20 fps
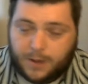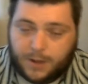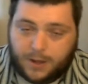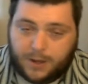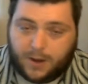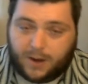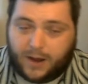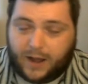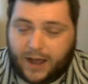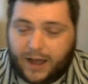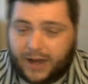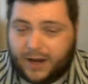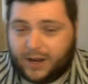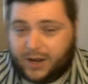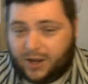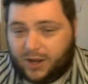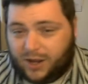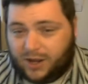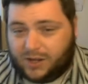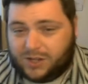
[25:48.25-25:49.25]
you're kind of
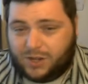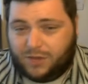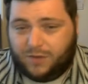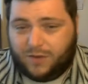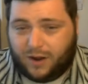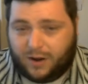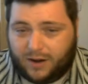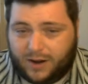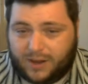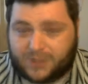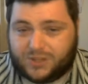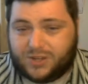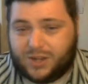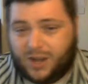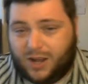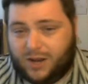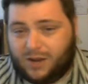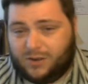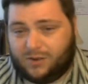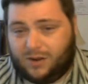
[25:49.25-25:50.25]
cooked. You've already
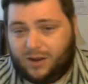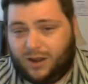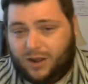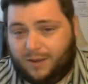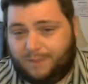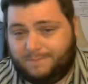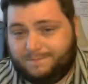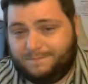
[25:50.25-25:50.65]
signed on it.